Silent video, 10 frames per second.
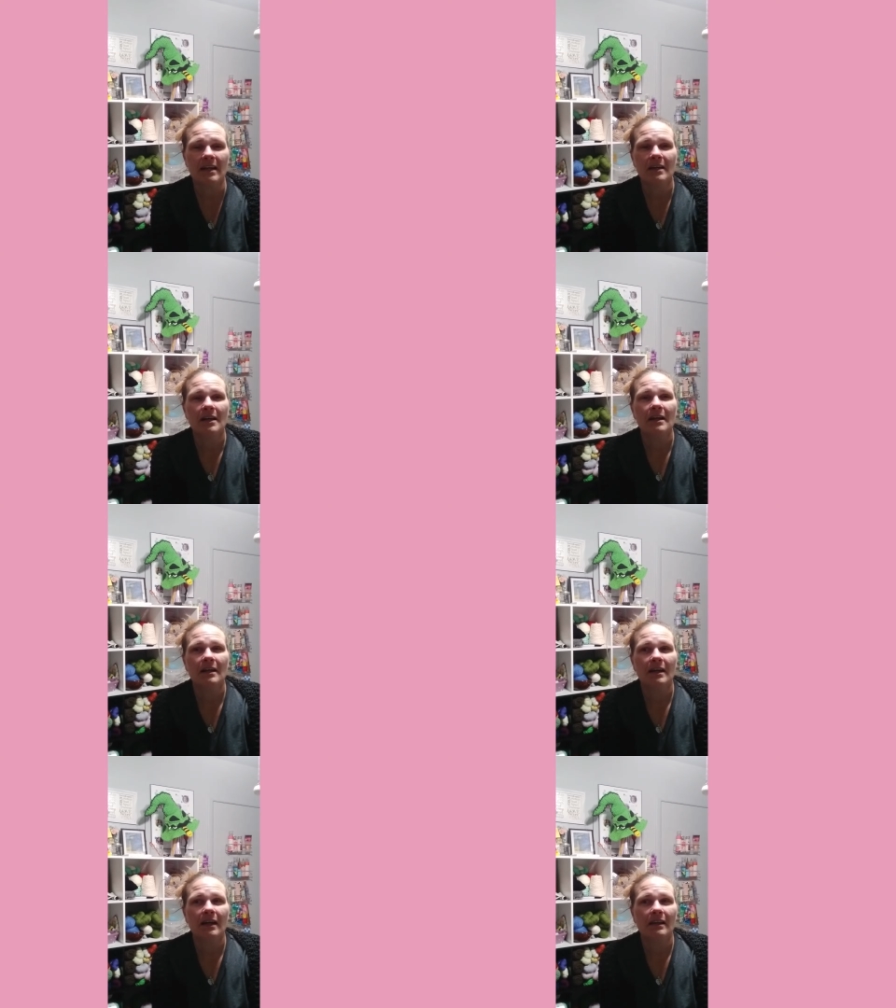
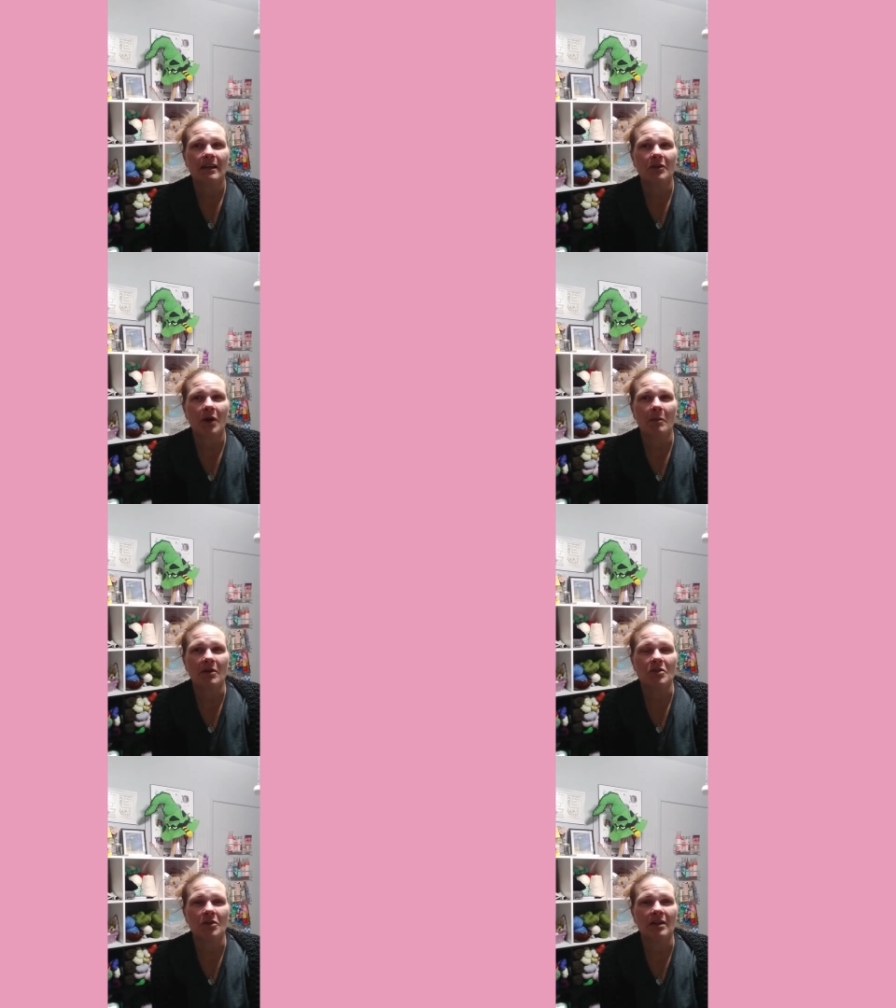I think grandma
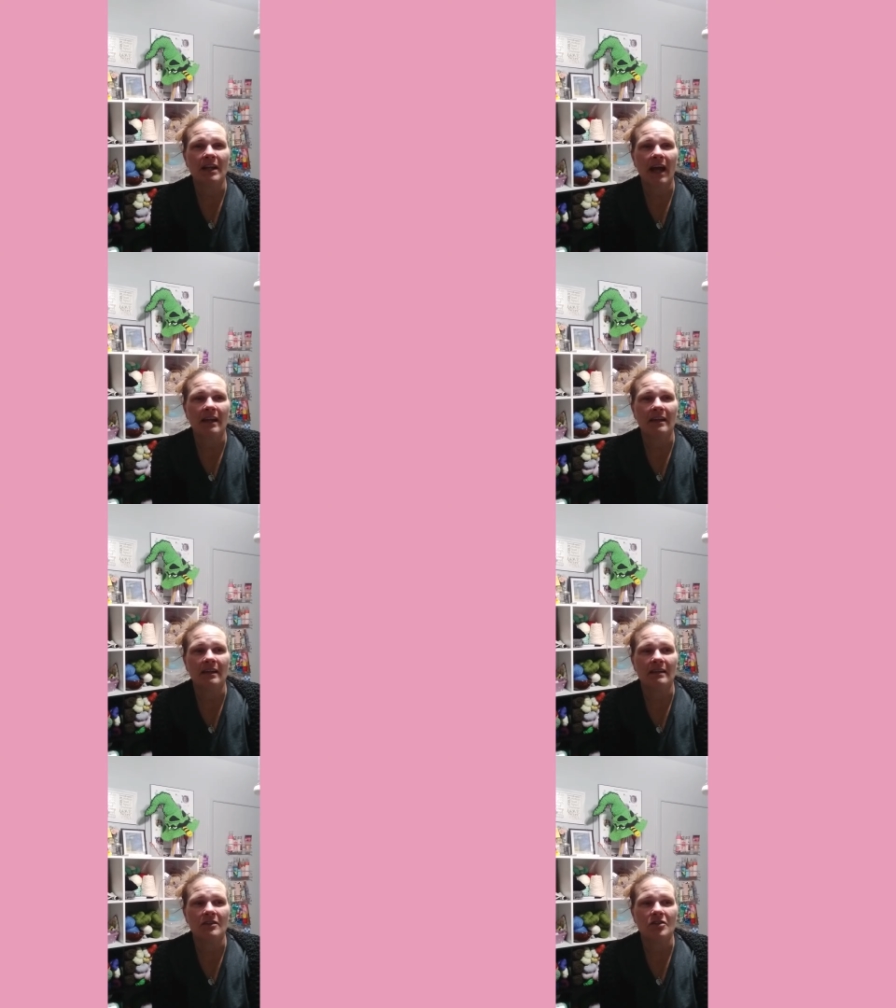turned 90
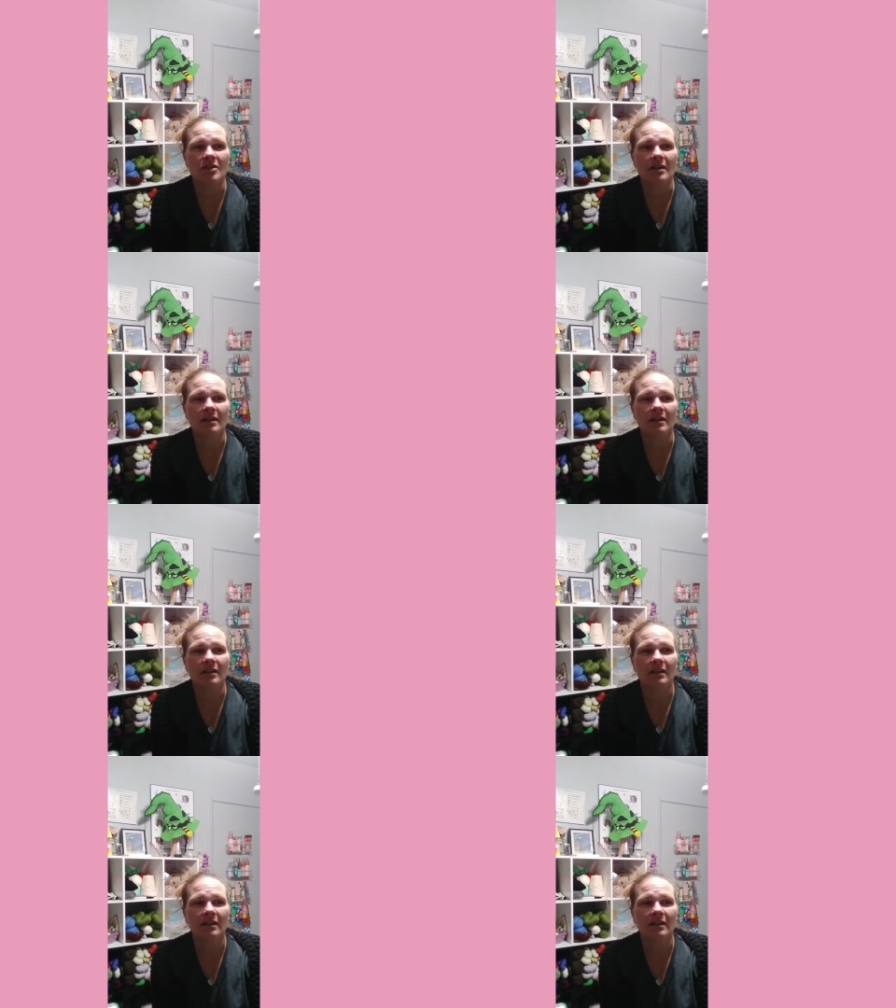this year.